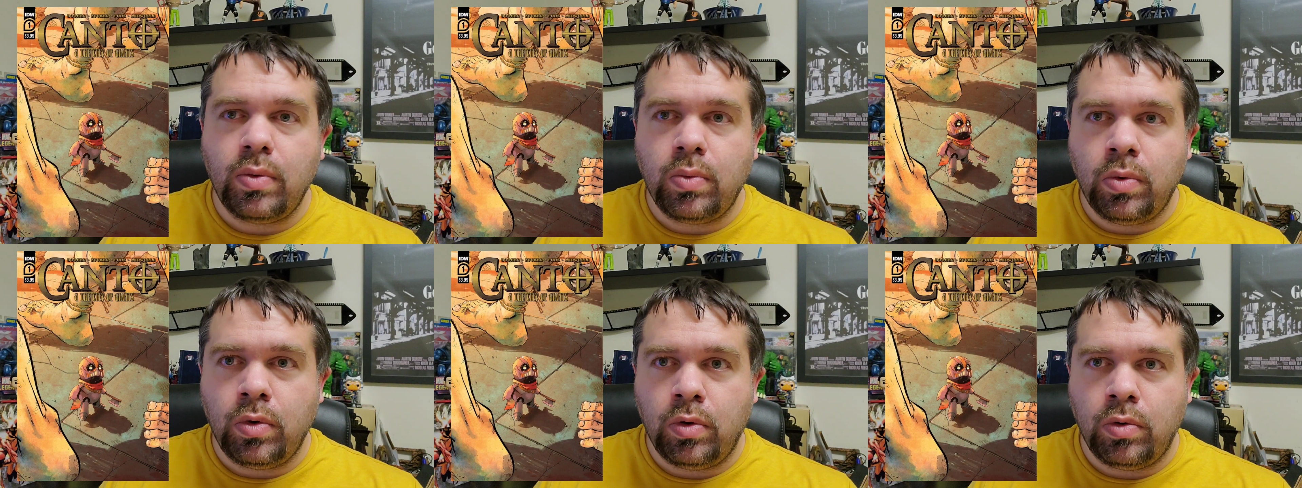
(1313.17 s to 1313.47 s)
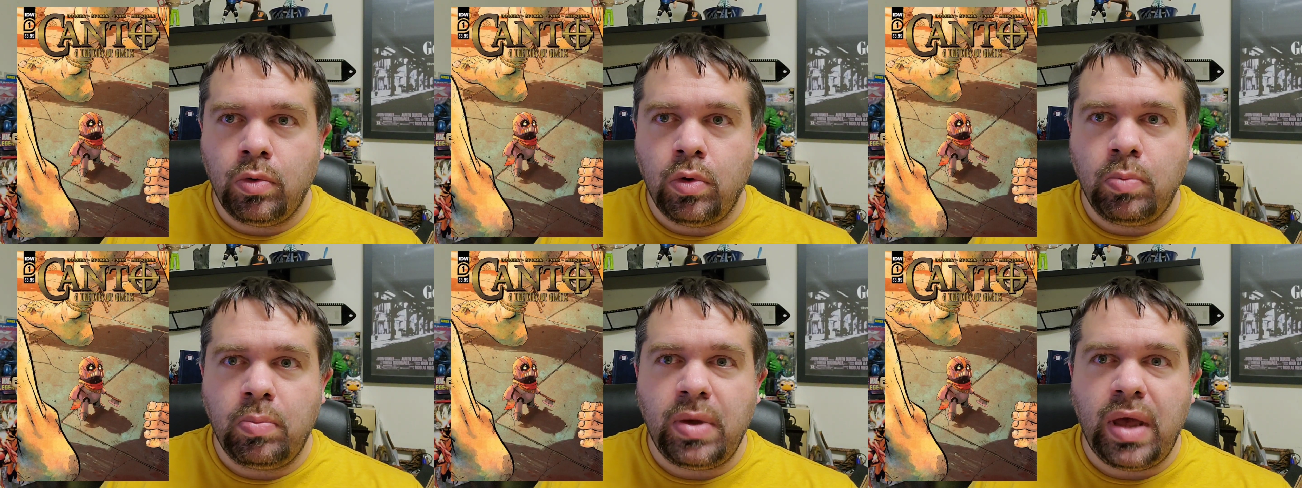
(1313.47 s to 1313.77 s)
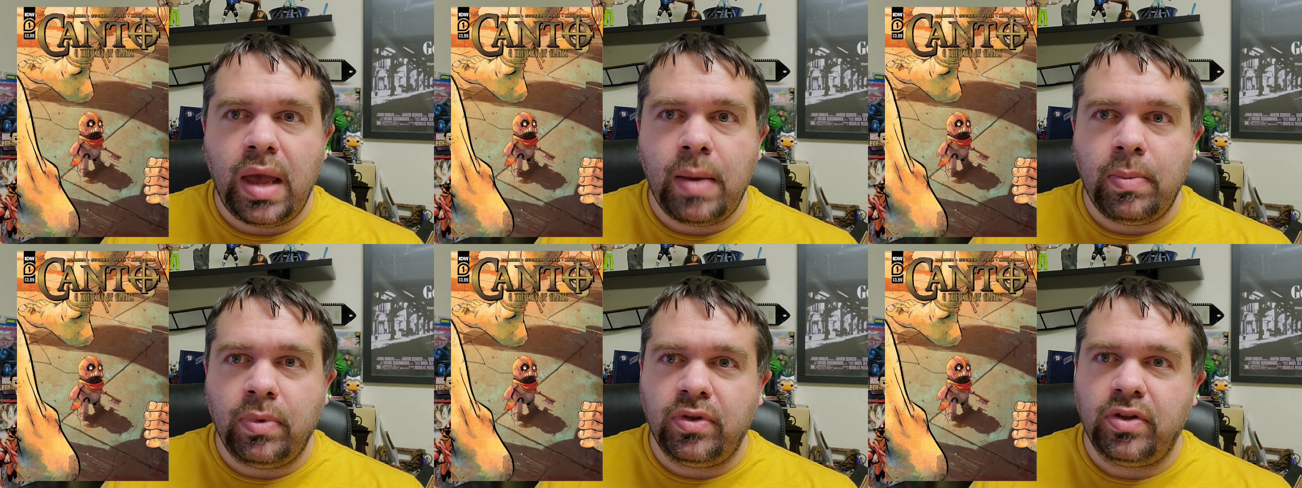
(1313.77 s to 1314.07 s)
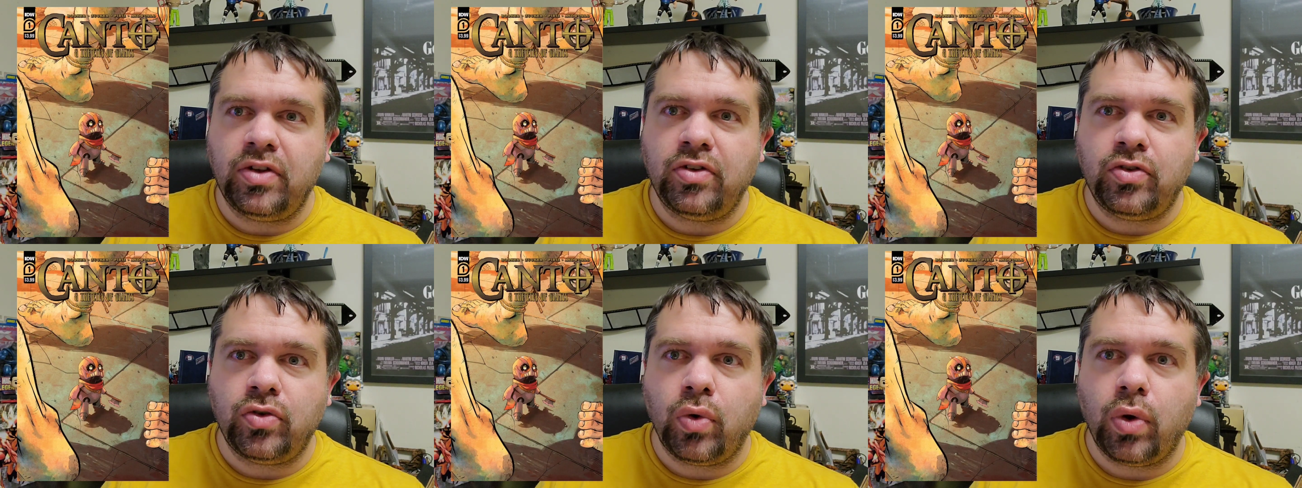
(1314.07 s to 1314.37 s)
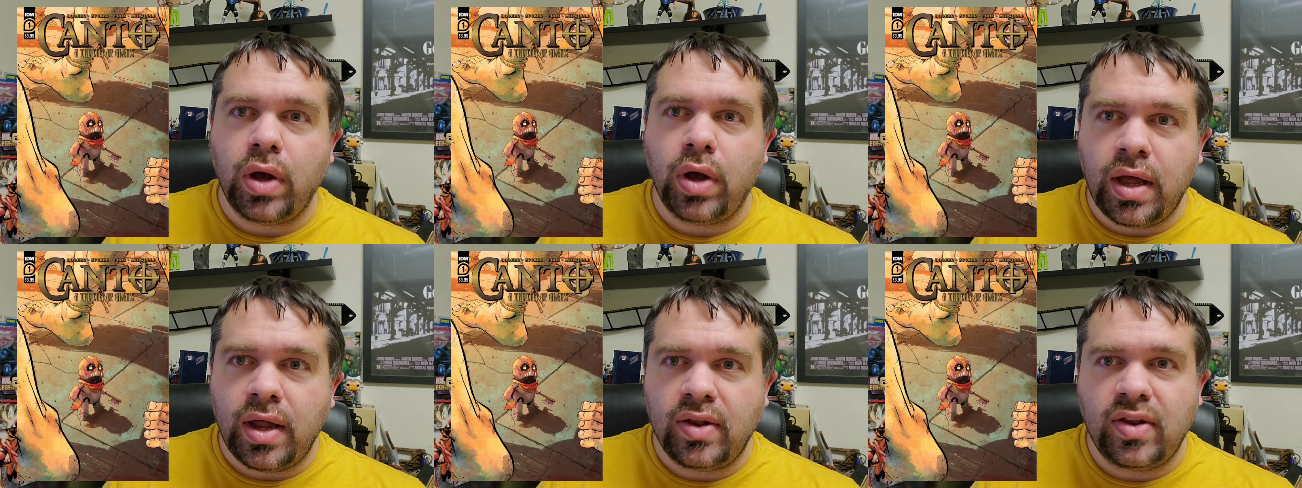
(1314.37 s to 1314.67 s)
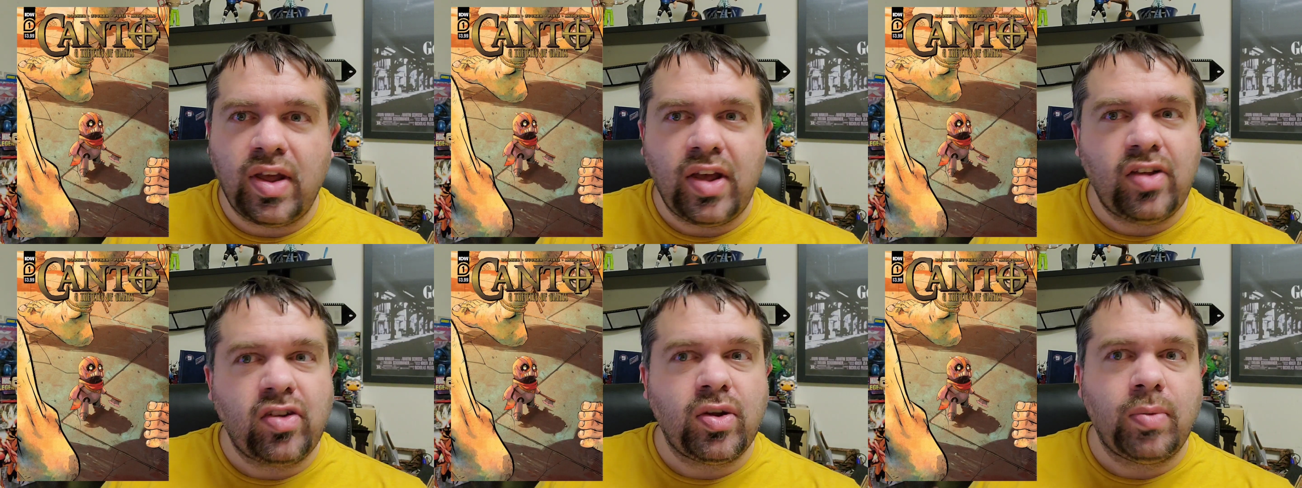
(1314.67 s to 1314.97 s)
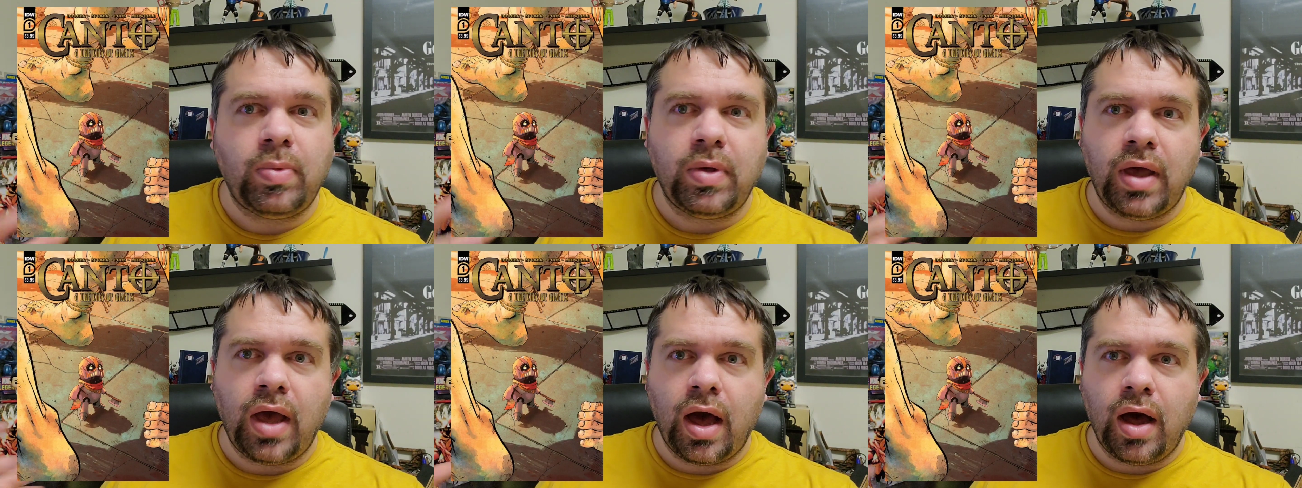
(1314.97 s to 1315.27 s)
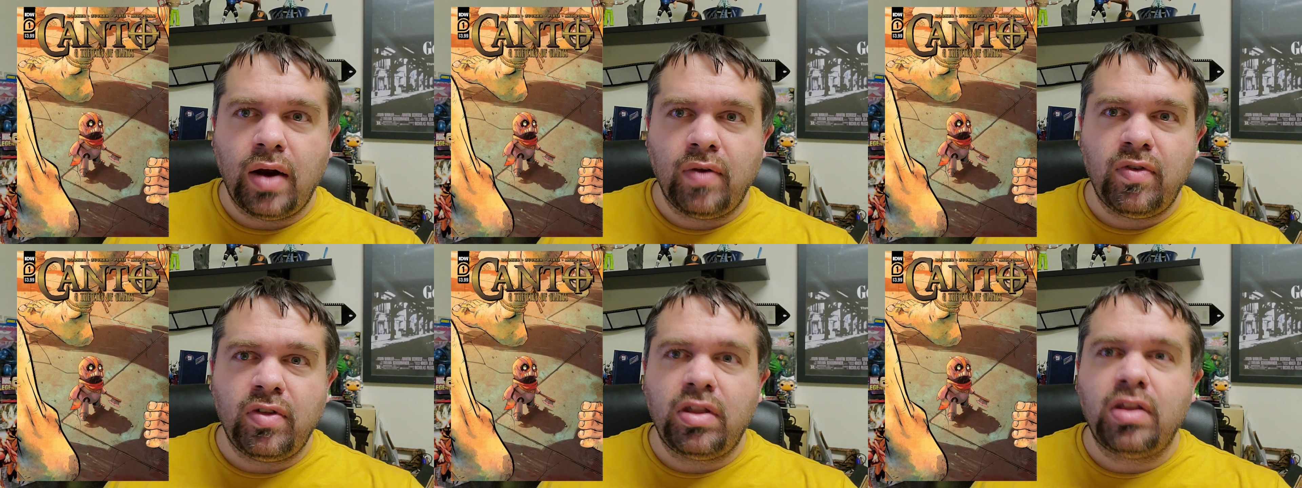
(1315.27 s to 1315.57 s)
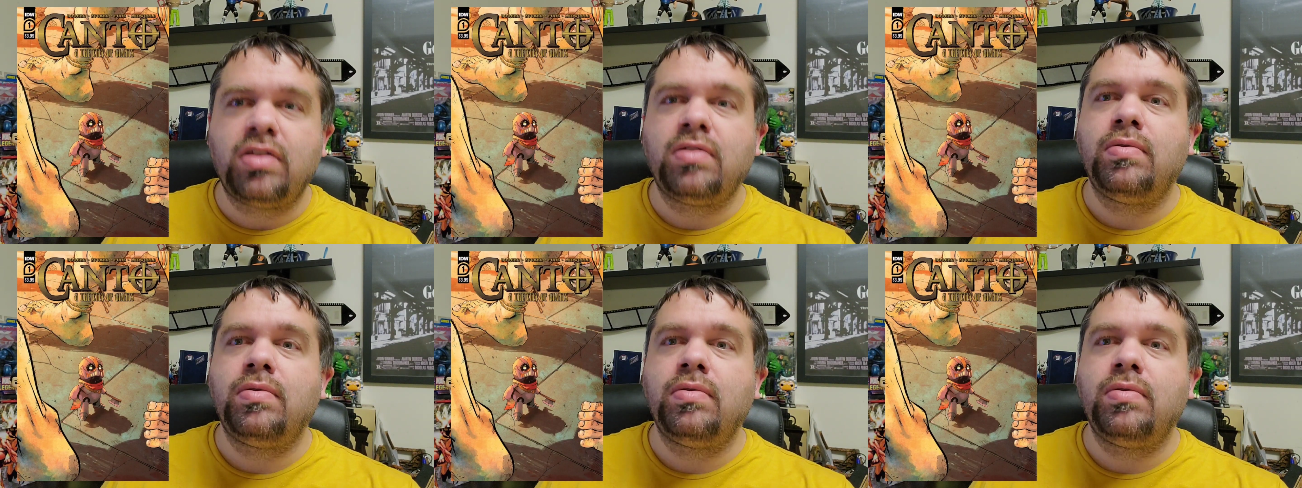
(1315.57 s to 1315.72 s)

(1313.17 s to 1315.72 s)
will be able to enjoy it and take something out of it,